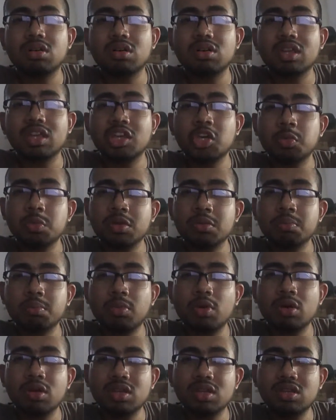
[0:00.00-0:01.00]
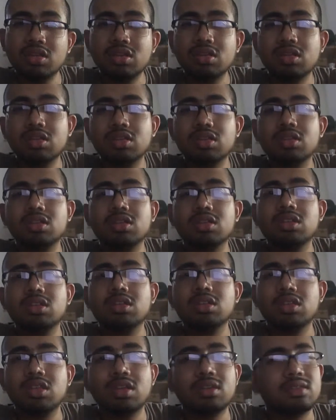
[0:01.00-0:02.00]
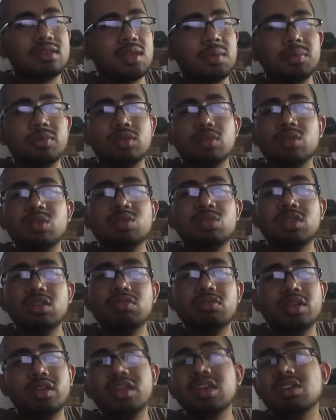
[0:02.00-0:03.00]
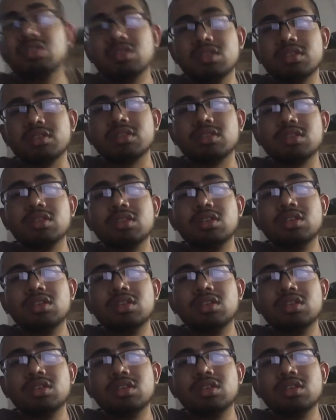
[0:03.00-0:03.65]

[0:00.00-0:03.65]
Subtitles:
a human body, that is absolutely ridiculous.